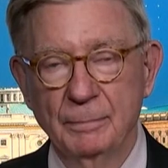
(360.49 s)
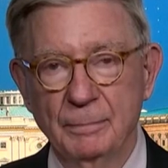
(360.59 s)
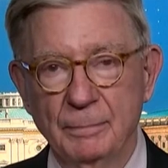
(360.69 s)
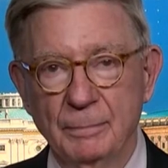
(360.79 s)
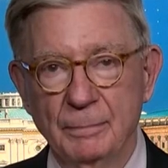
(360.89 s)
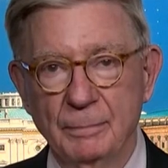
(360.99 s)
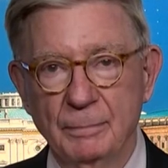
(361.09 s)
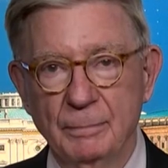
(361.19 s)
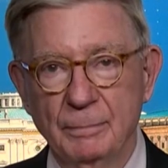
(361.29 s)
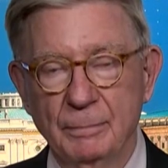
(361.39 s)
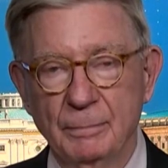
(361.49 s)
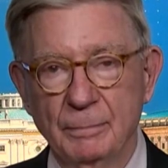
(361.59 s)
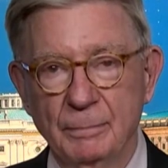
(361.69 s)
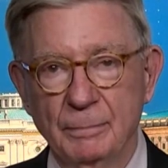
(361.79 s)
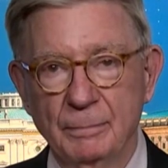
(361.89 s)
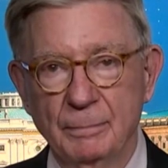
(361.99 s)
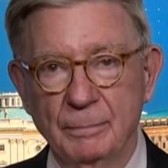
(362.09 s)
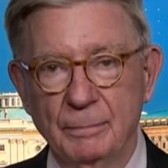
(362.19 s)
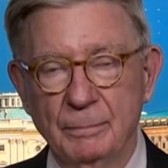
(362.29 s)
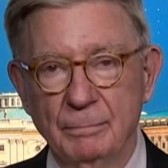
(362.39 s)

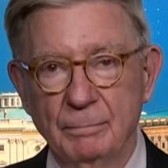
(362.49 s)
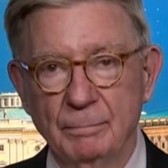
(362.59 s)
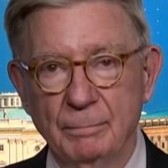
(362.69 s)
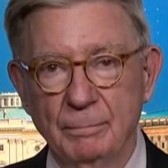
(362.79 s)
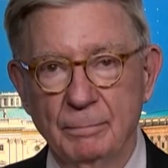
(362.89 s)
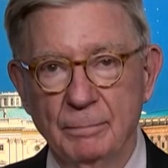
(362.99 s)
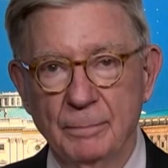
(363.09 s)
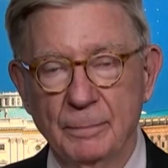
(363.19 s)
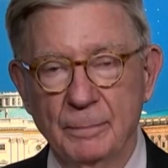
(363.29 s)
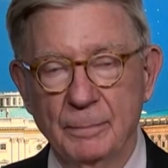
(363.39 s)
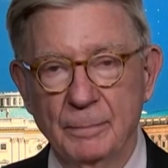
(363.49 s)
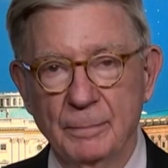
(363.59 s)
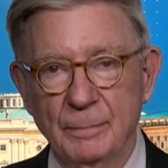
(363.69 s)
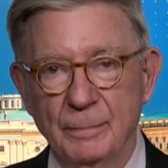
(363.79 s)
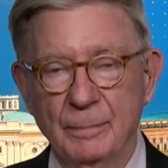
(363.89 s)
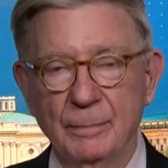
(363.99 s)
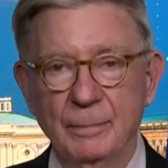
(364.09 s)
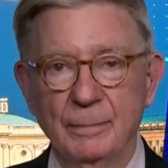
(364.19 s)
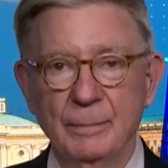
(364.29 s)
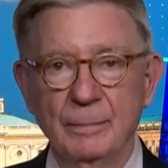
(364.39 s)

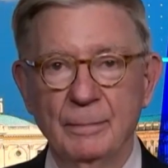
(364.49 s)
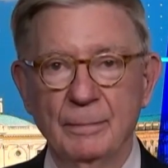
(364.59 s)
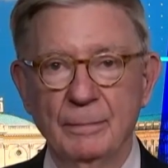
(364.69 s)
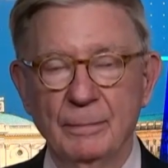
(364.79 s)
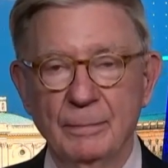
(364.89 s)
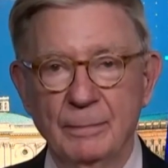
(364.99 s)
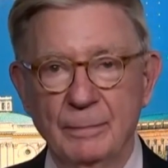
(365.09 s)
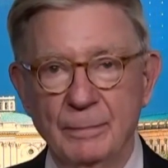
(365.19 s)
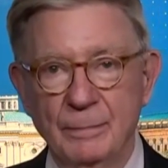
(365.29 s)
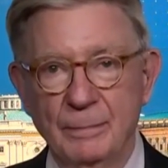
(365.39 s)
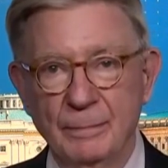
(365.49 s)
No words are spoken by the person on screen.